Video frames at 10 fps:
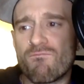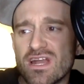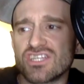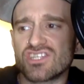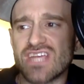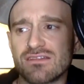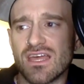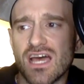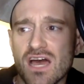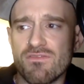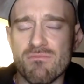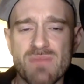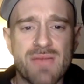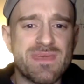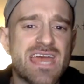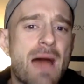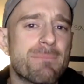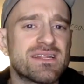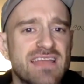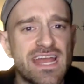Fresh out the oven, baby. Hot
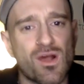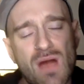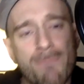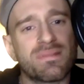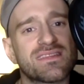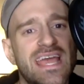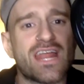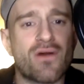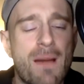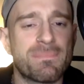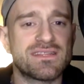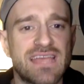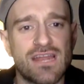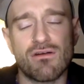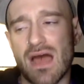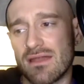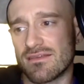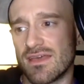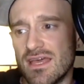potato, hot potato, hot potato, hot.